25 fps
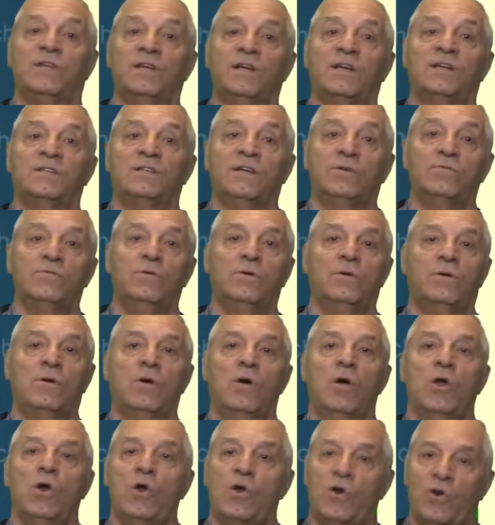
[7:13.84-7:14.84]

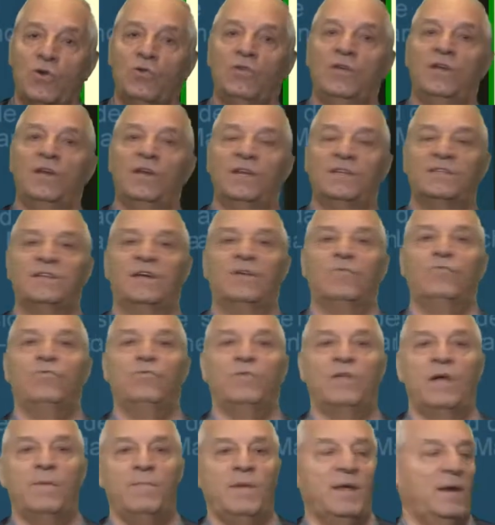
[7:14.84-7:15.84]
Therefore, the final
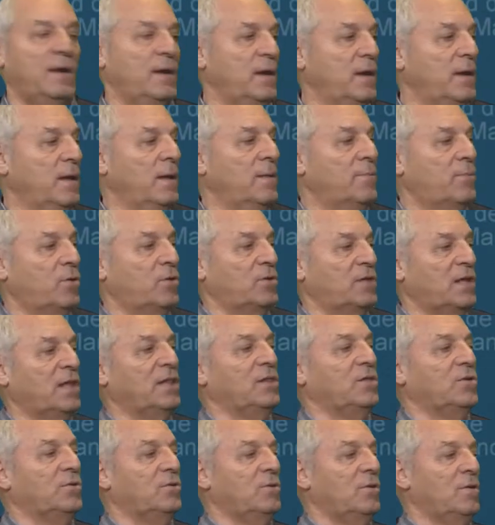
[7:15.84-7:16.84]
solution that you
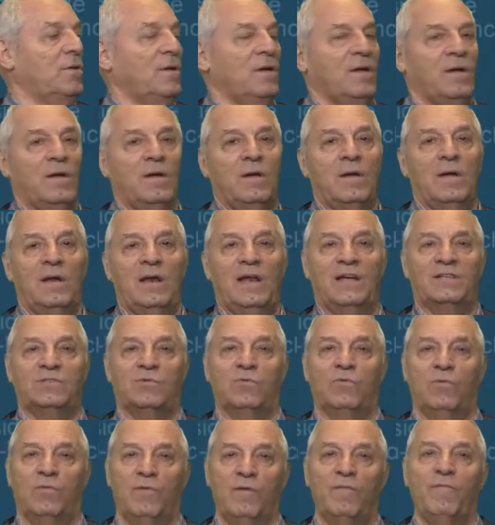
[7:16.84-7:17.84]
get by removing the
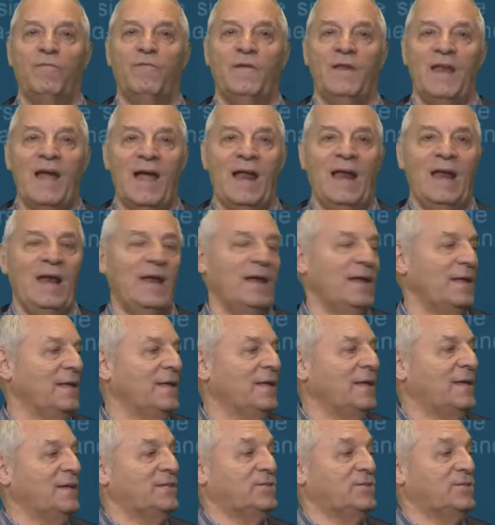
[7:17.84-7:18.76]
unknown x5,